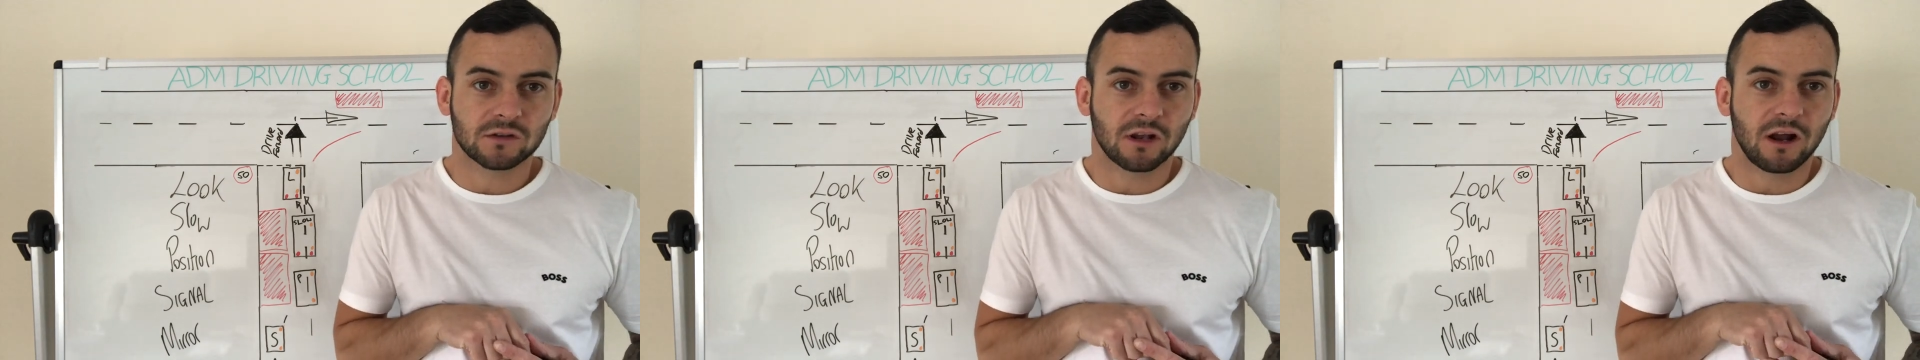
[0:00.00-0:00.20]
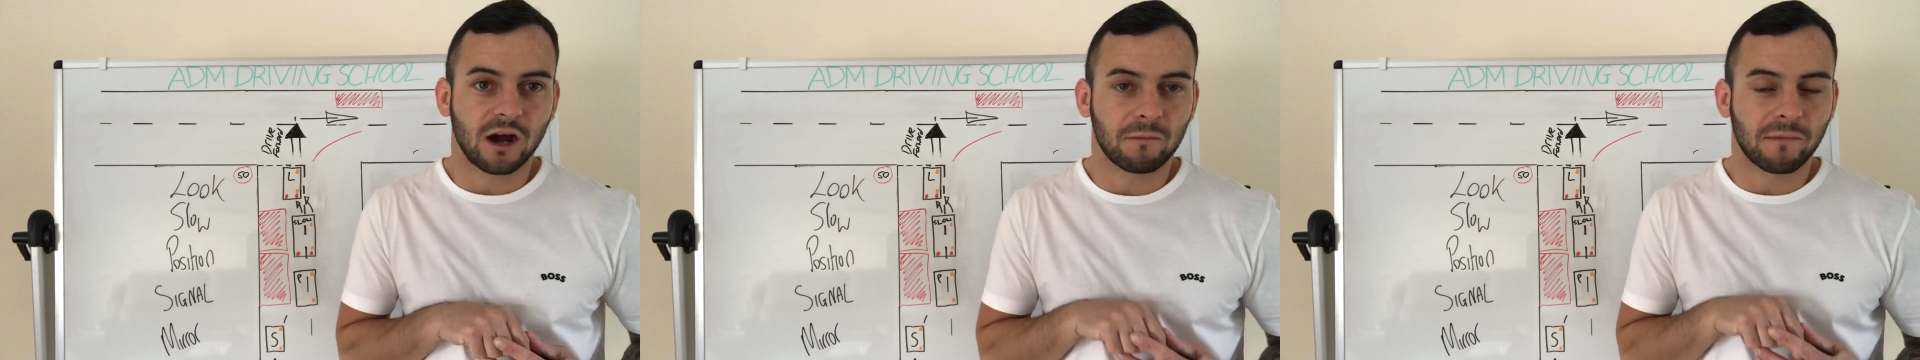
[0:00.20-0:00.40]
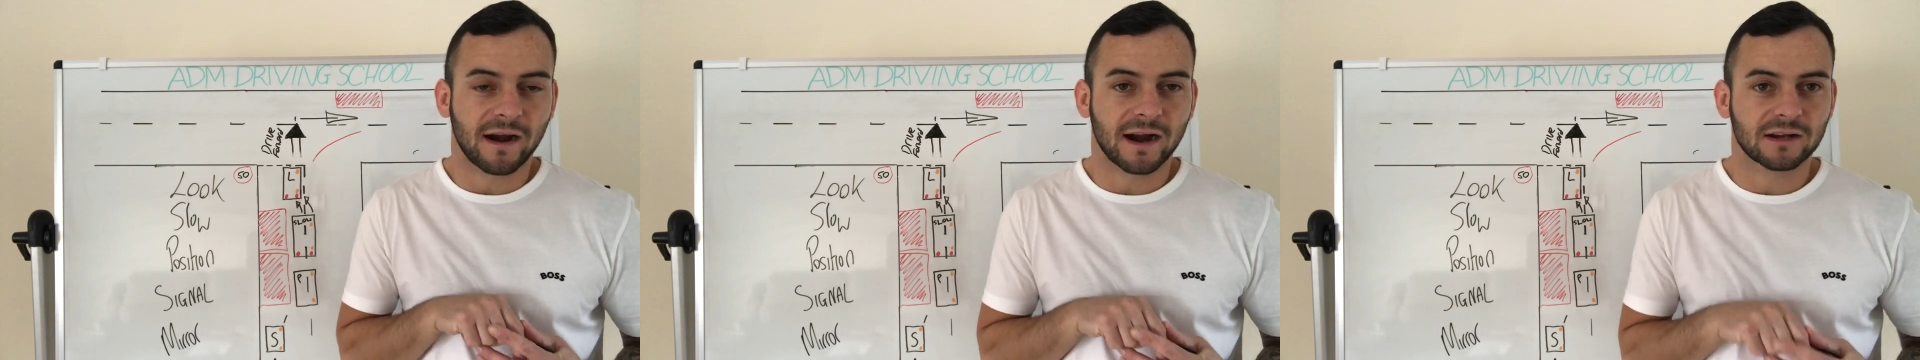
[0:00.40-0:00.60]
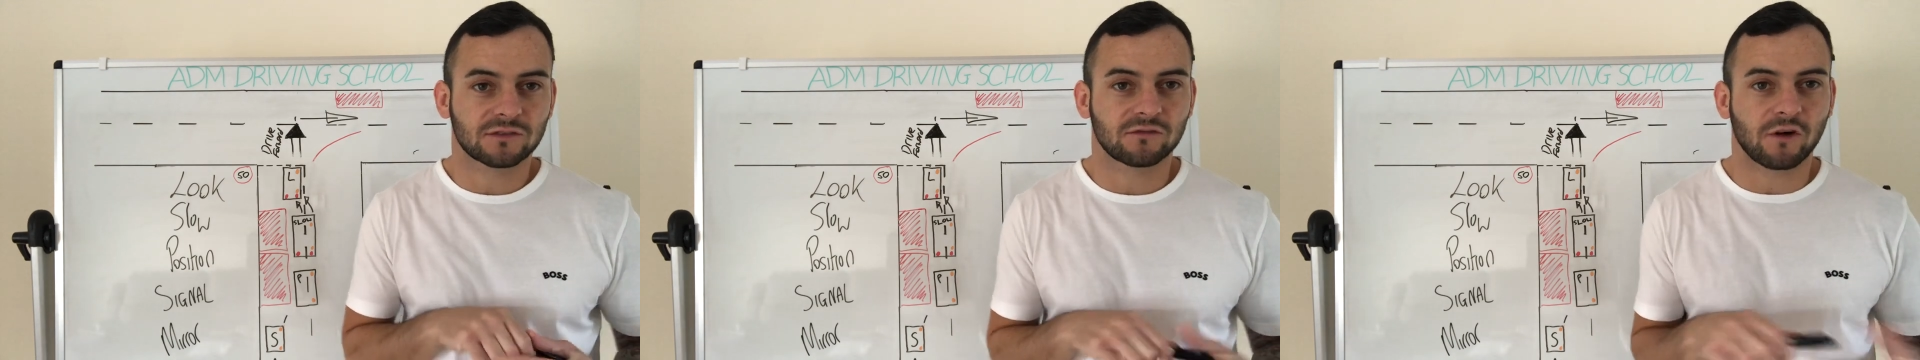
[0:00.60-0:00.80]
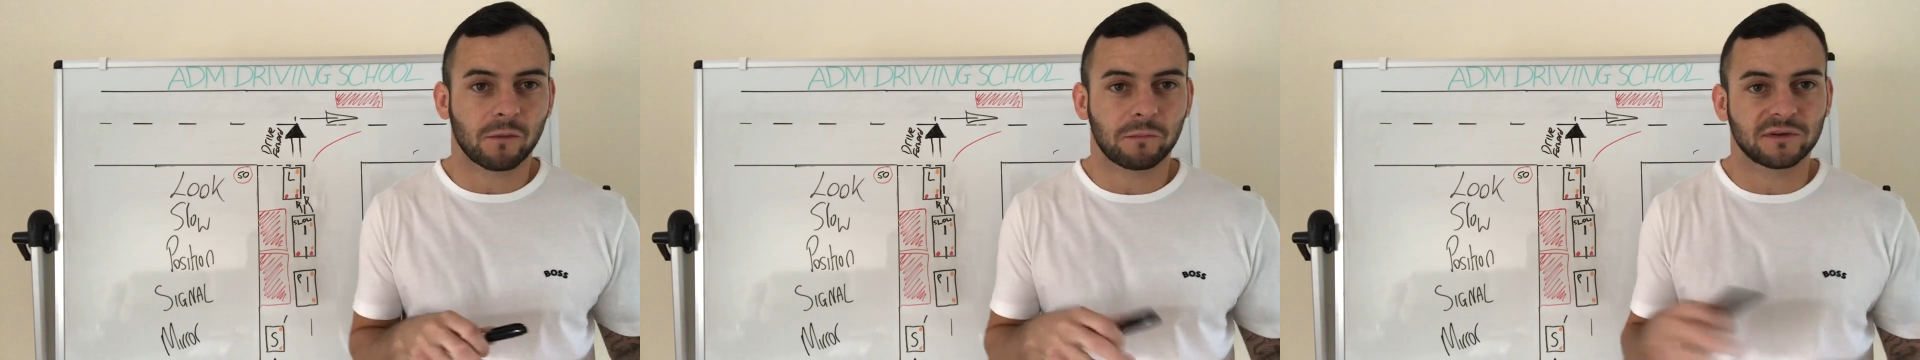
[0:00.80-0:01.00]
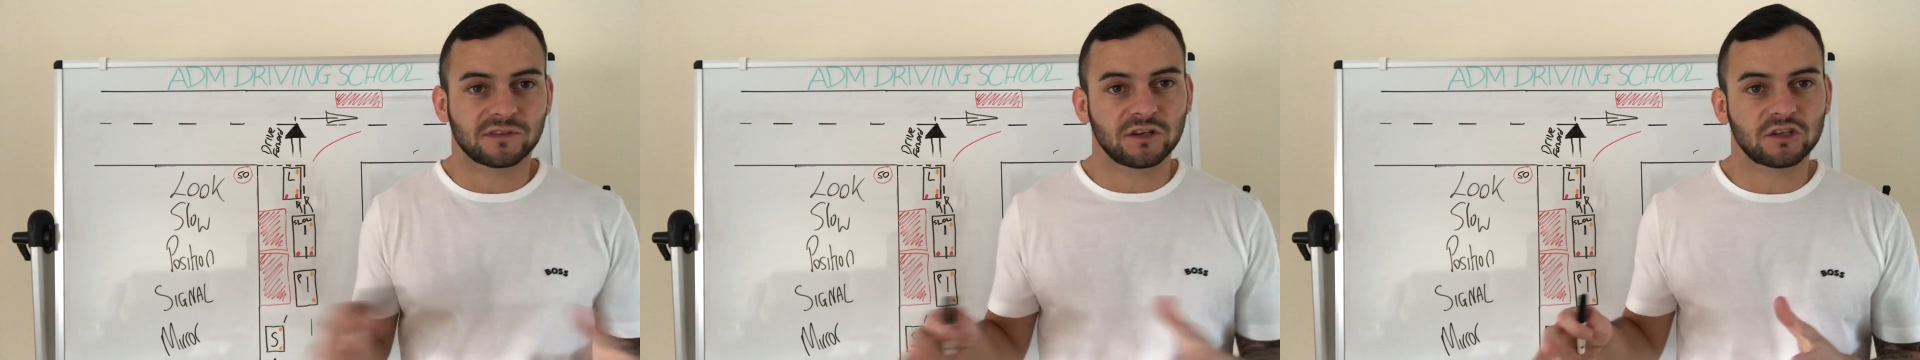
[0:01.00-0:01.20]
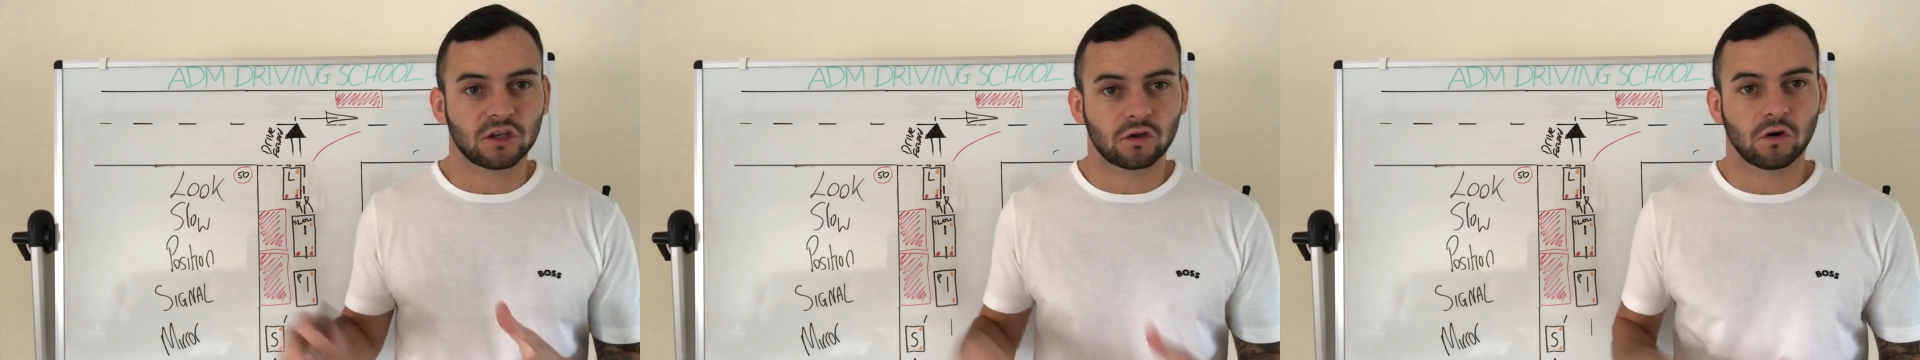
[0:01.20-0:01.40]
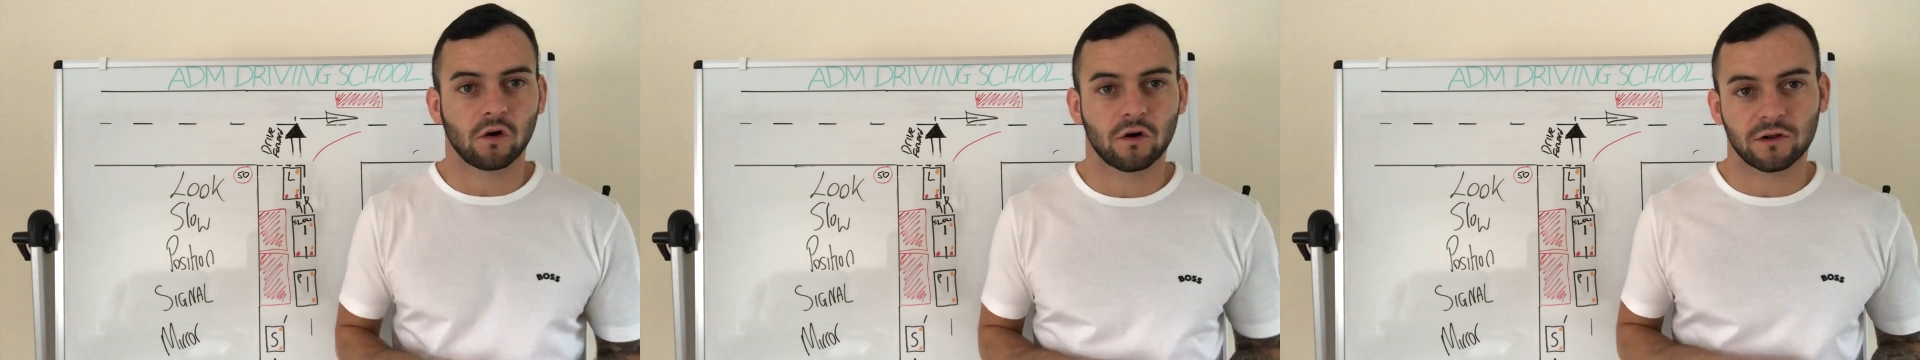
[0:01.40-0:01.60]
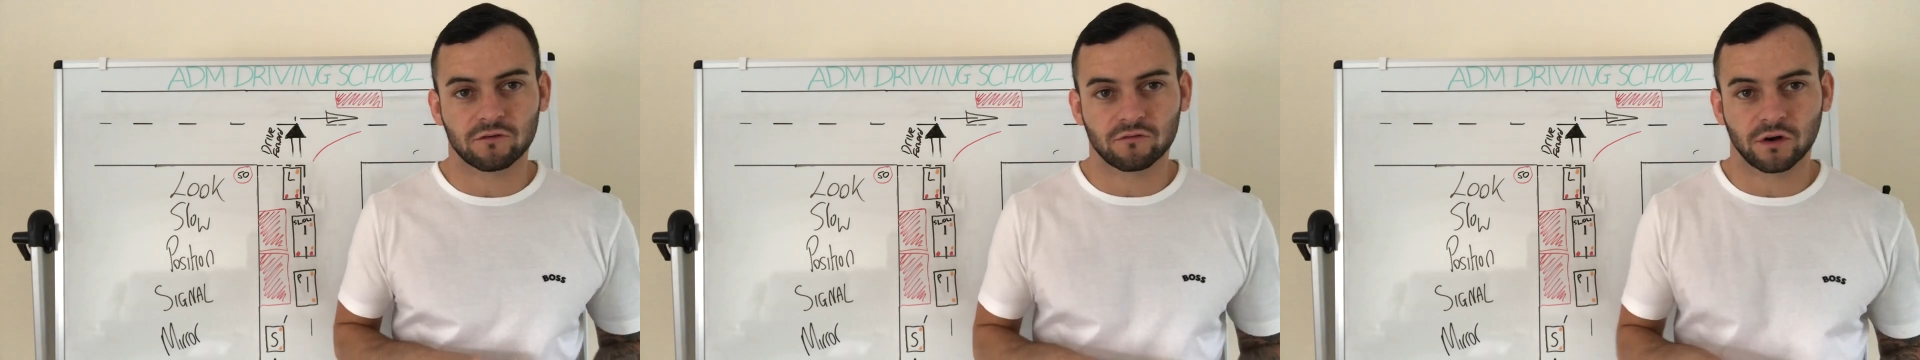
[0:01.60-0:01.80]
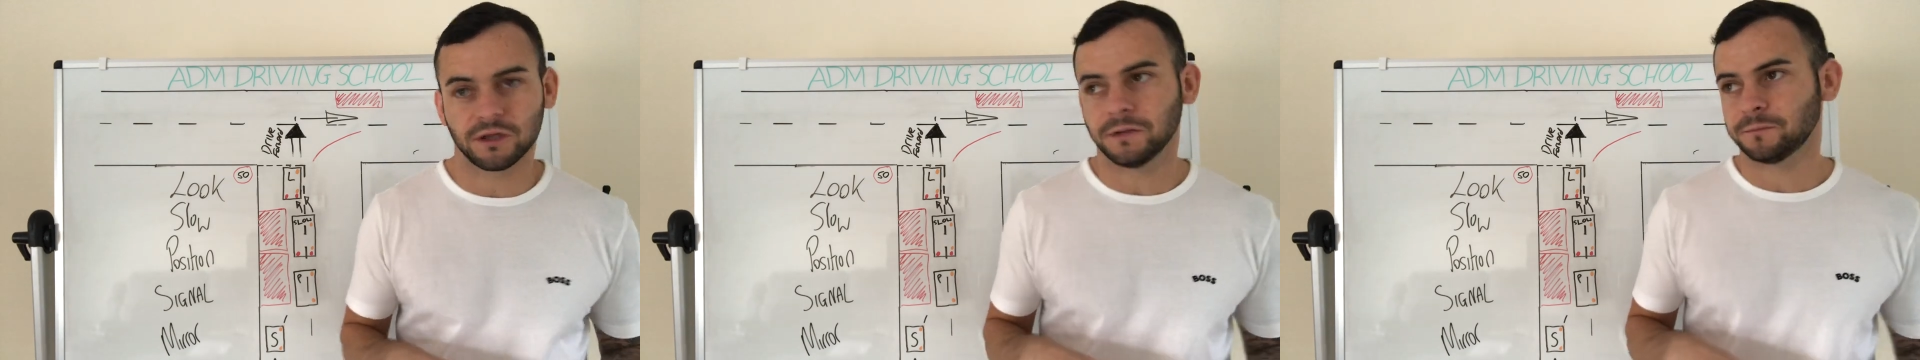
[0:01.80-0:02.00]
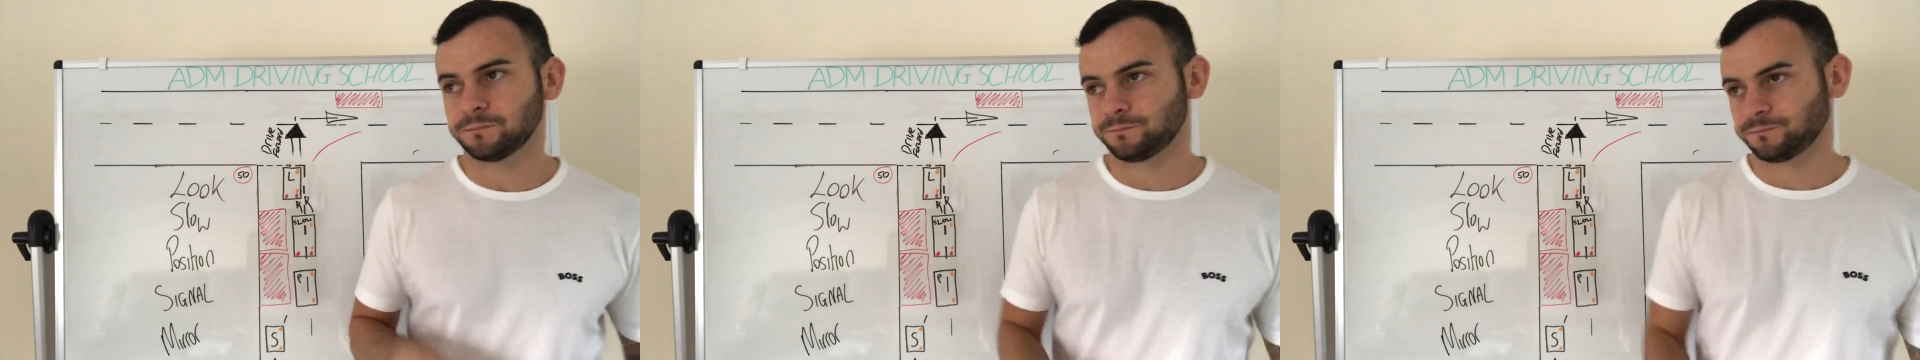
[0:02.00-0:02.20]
a lot of marks for position turning right.